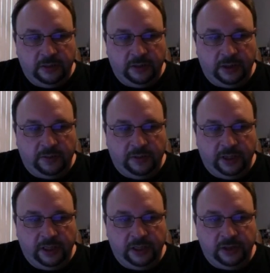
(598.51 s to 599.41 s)
we are
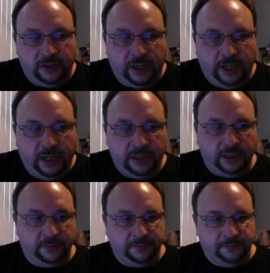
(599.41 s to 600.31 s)
ready to try it out
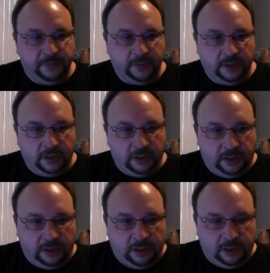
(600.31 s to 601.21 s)
now.
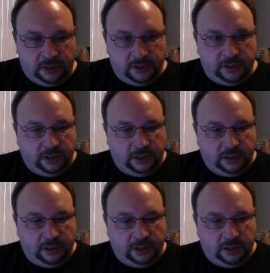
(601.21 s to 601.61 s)
So